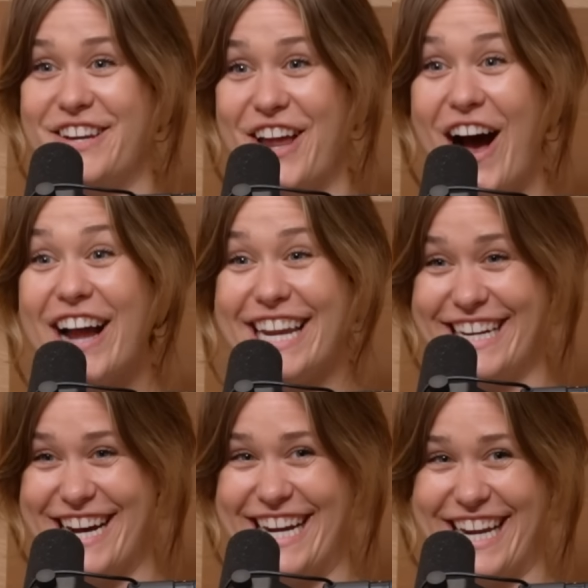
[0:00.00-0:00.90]
the naughty
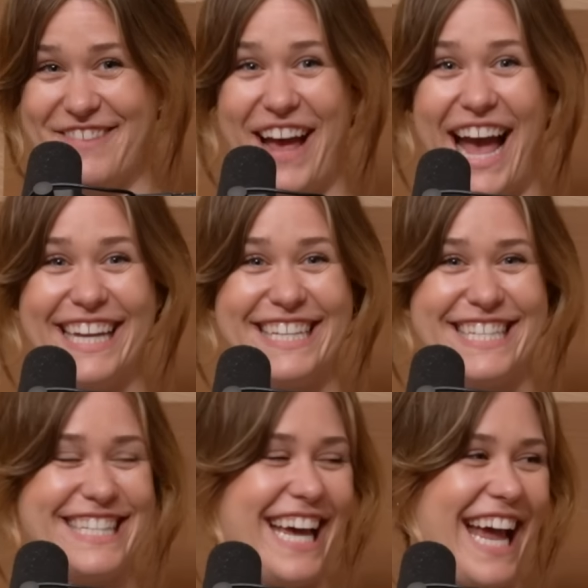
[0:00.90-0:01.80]
Maggie.
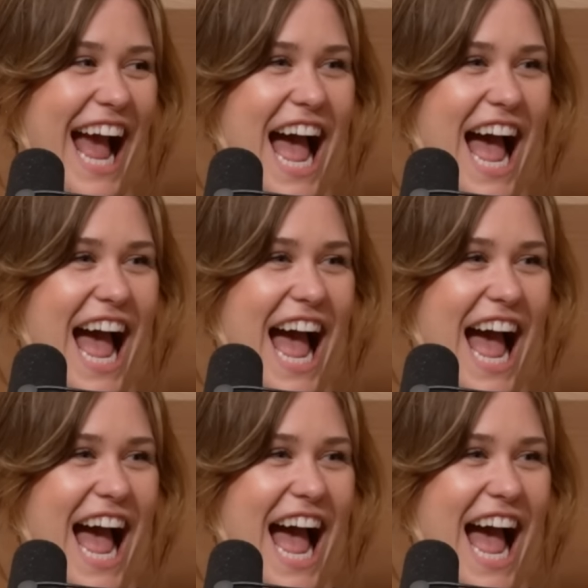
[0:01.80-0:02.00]
She's like,